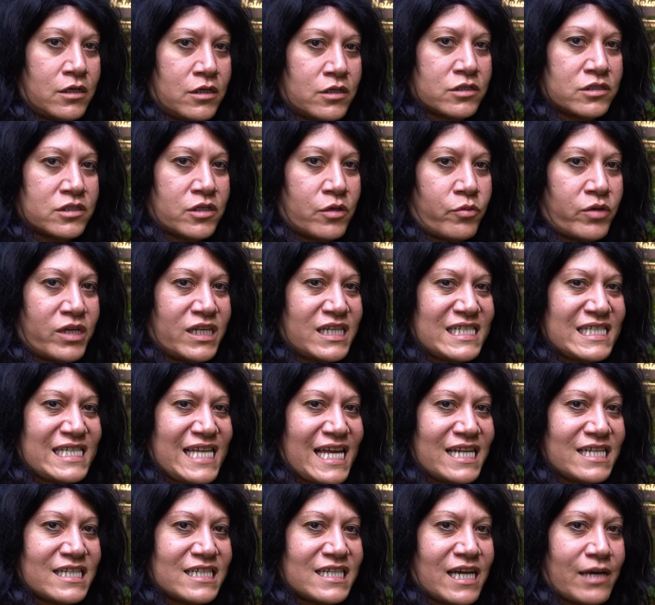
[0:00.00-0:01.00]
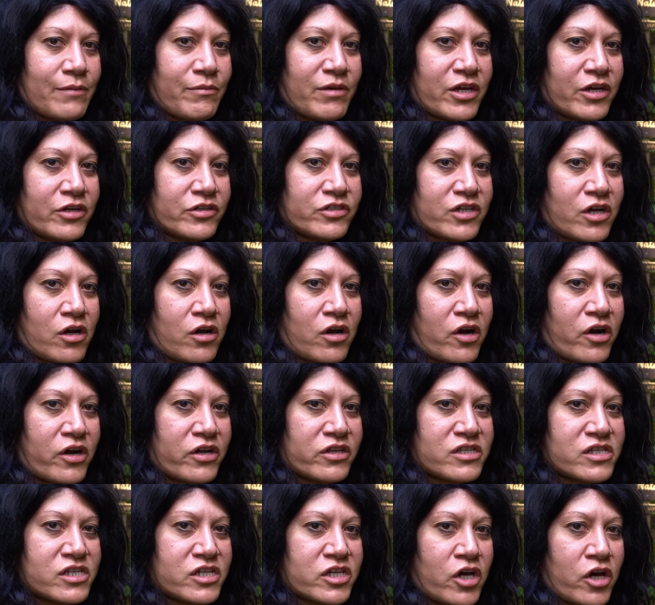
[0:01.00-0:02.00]
So we decided to come here to
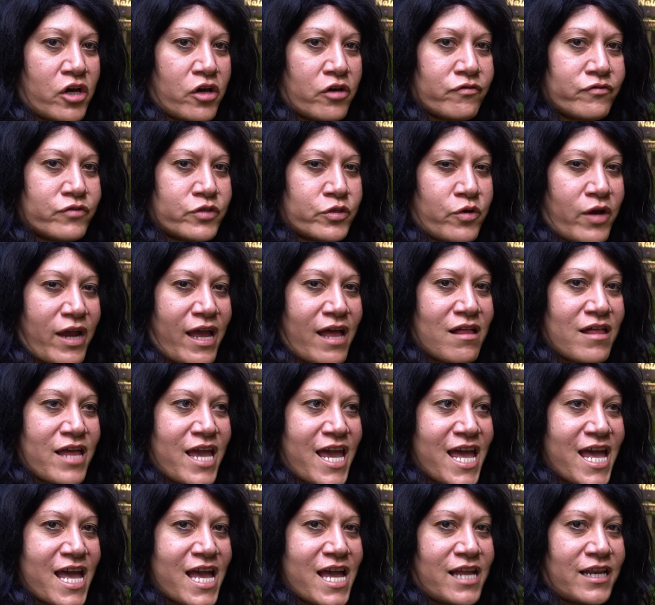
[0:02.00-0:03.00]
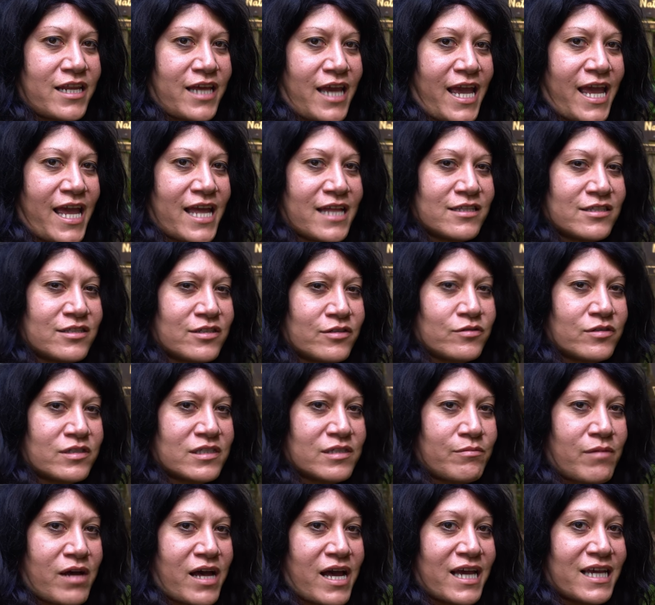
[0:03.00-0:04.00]
Harts Cove Trailhead and do
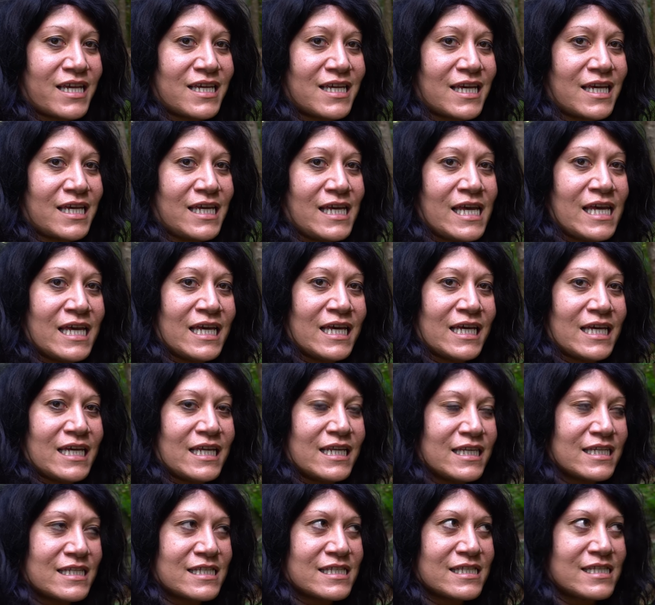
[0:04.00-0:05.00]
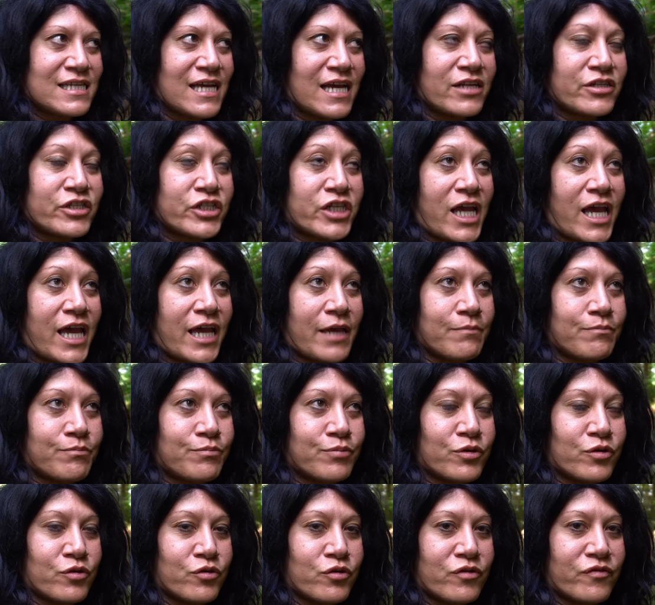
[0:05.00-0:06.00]
some hiking. It is such a
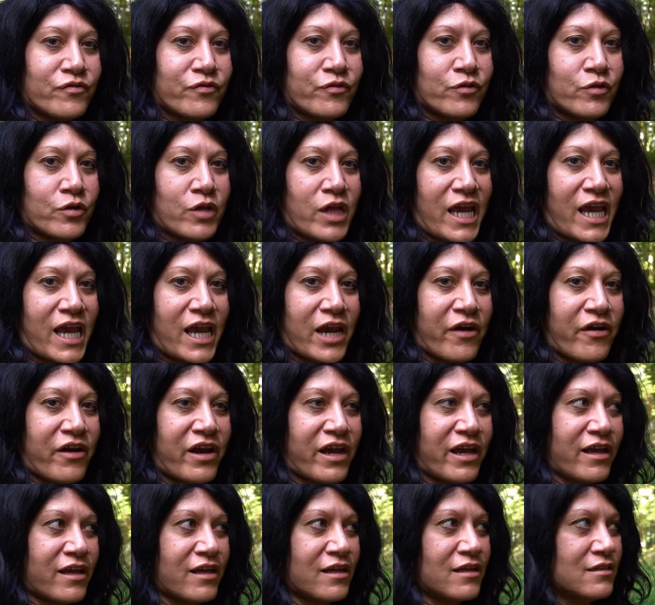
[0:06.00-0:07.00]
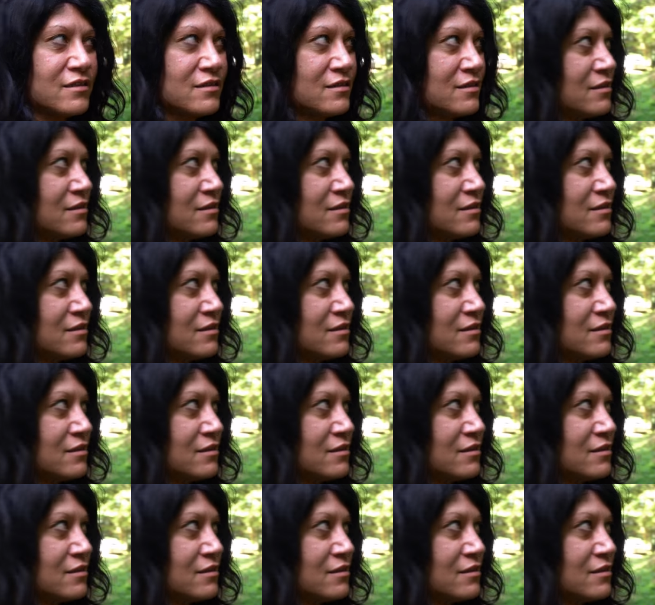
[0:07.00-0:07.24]
beautiful area.